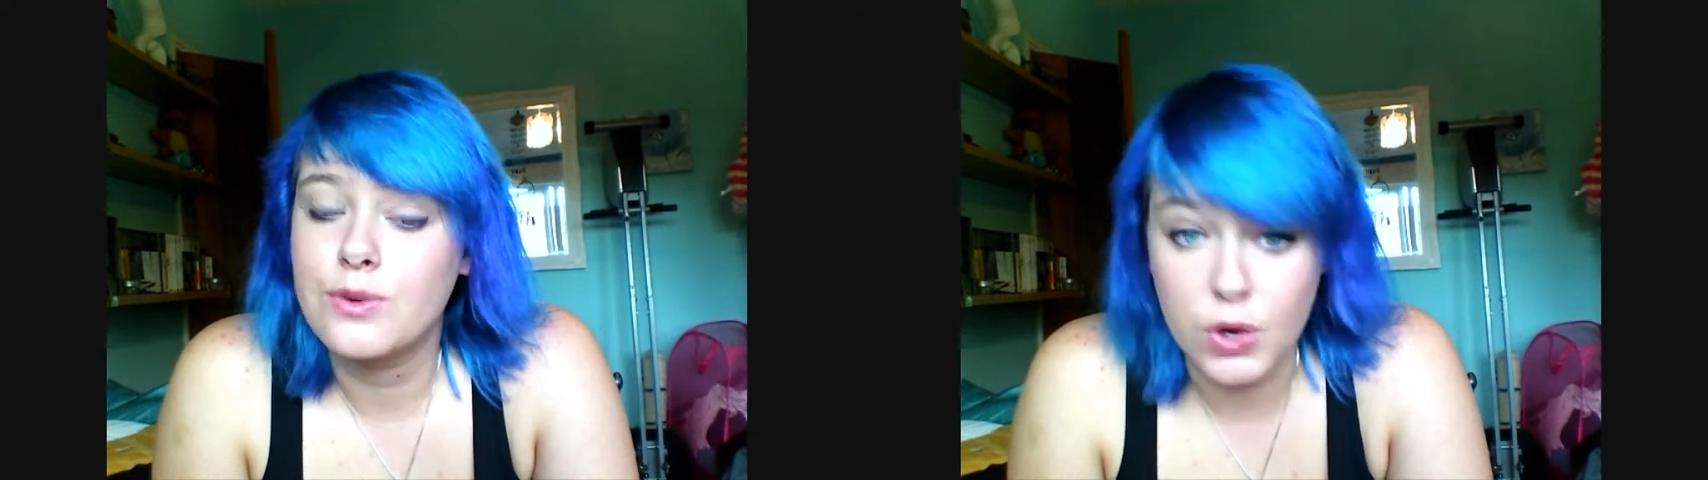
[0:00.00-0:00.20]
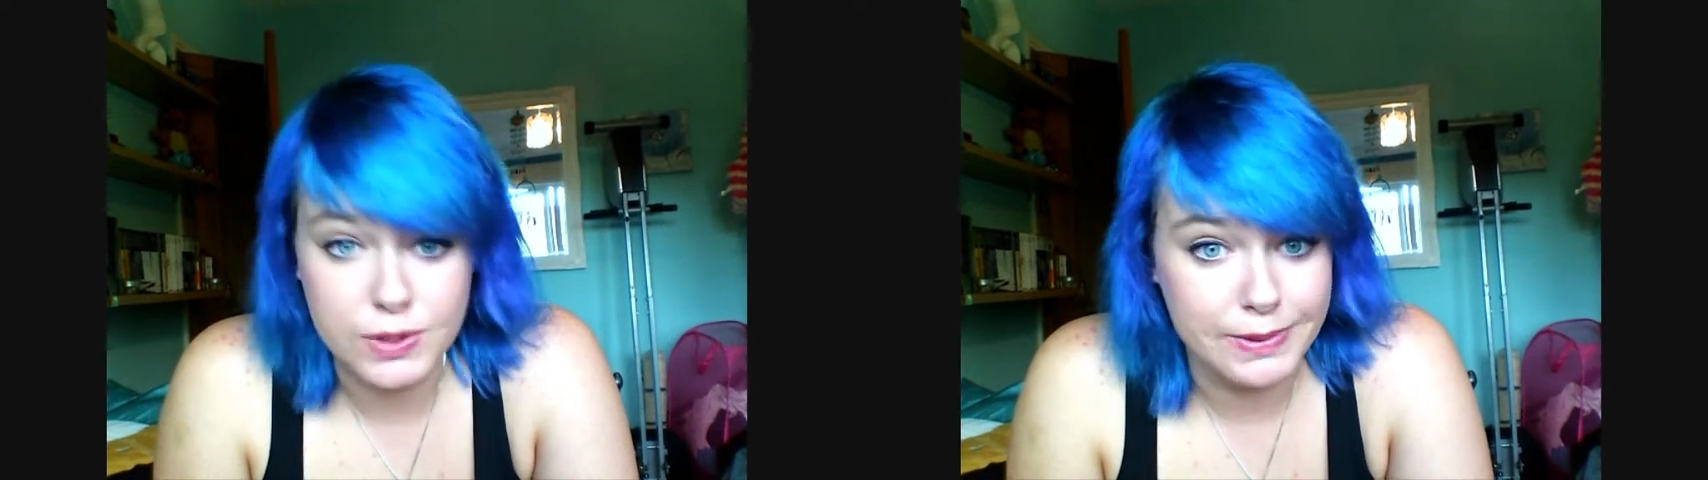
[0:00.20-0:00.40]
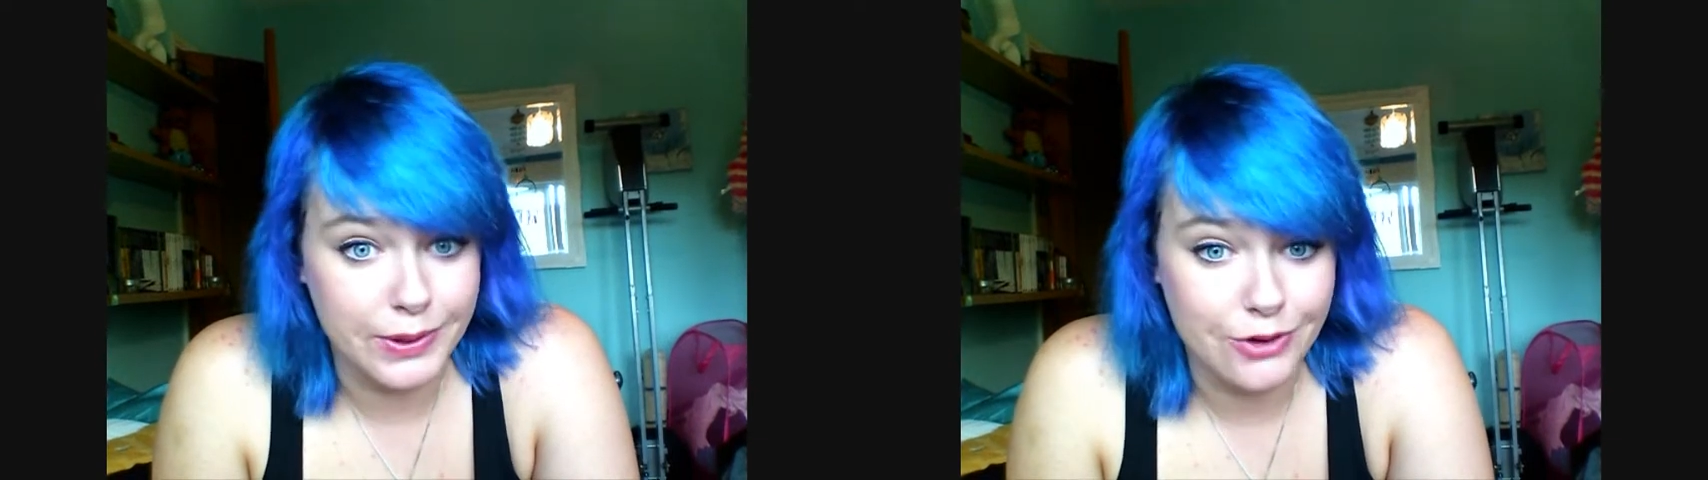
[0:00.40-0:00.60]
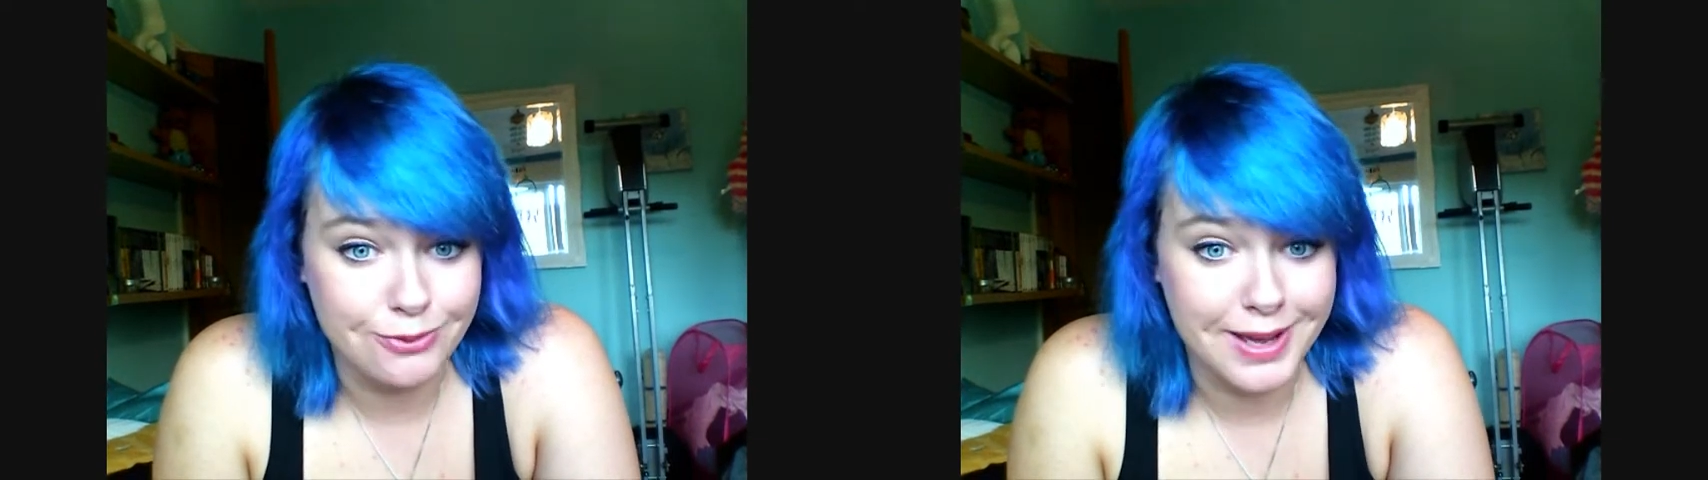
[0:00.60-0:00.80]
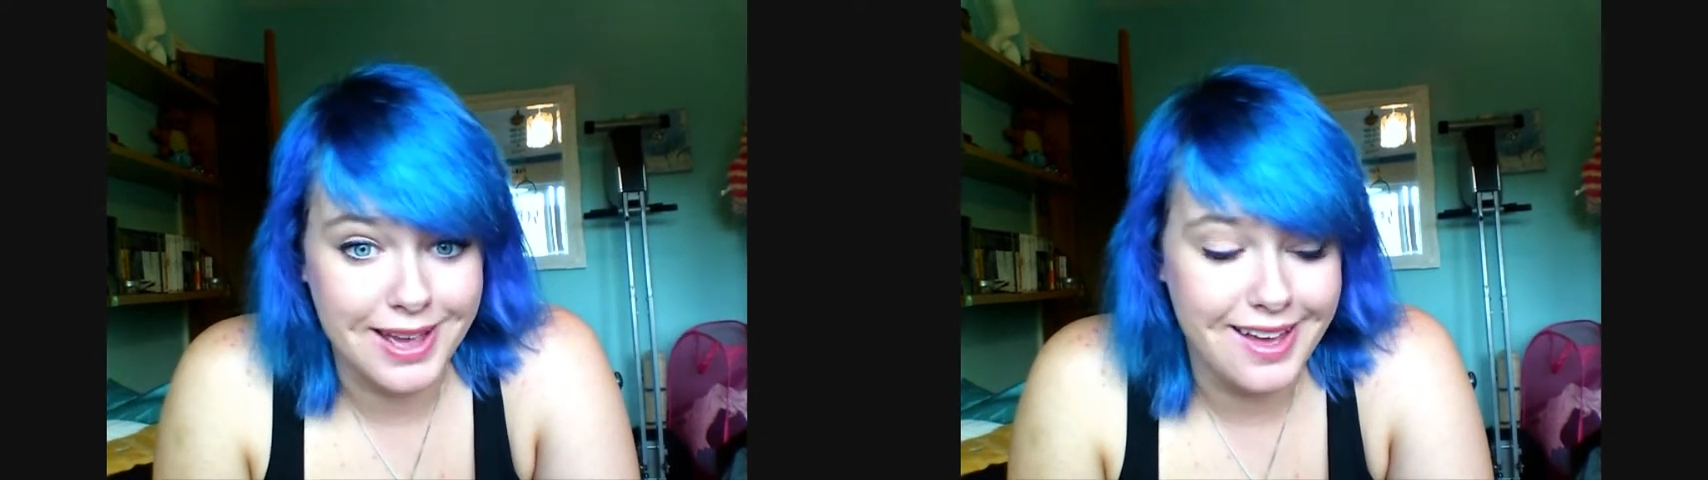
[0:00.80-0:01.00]
what's been going on
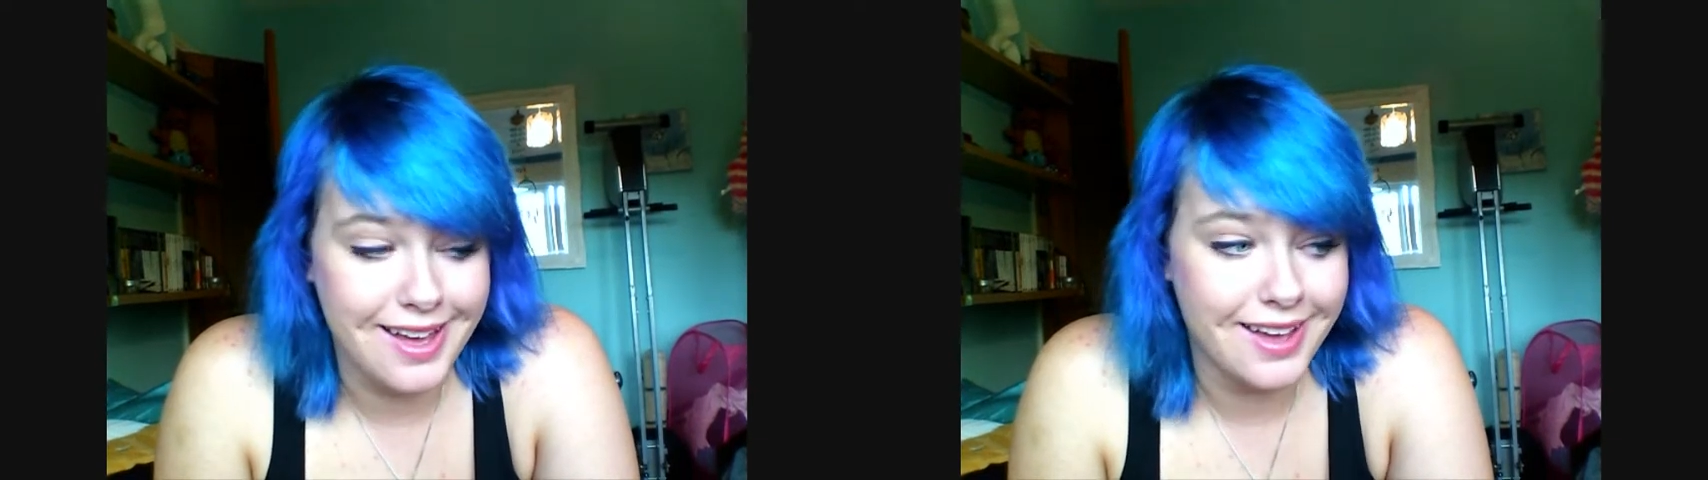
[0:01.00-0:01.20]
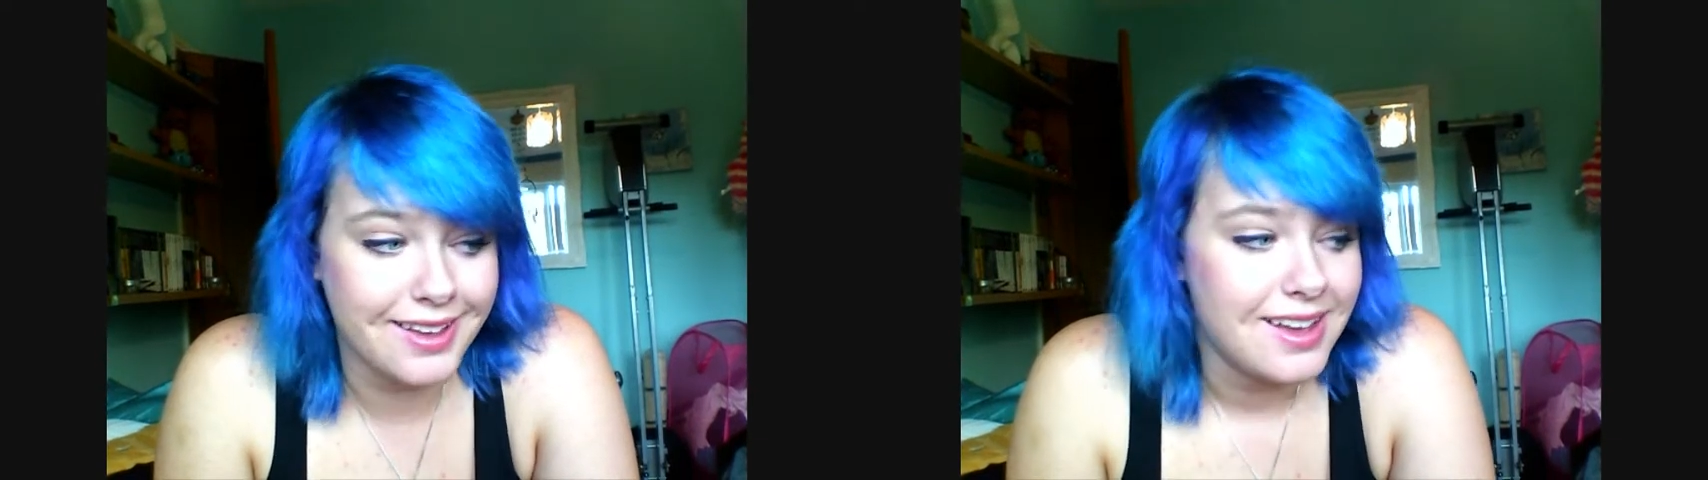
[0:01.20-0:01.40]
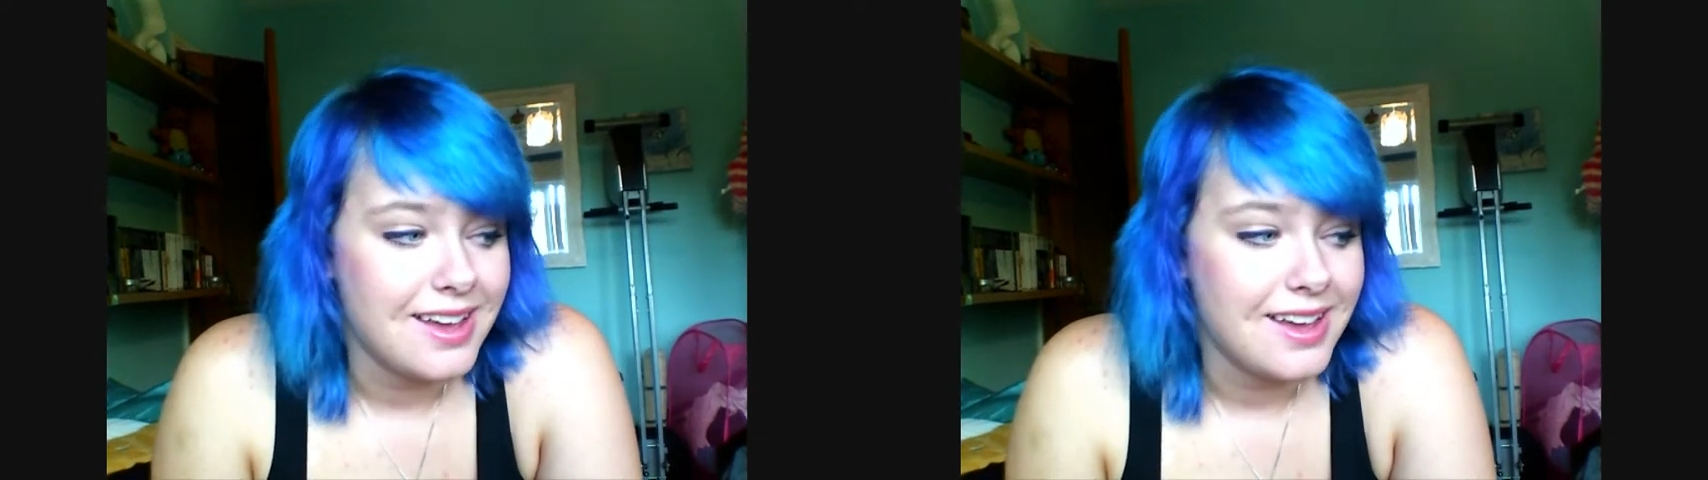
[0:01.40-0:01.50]
in my hair.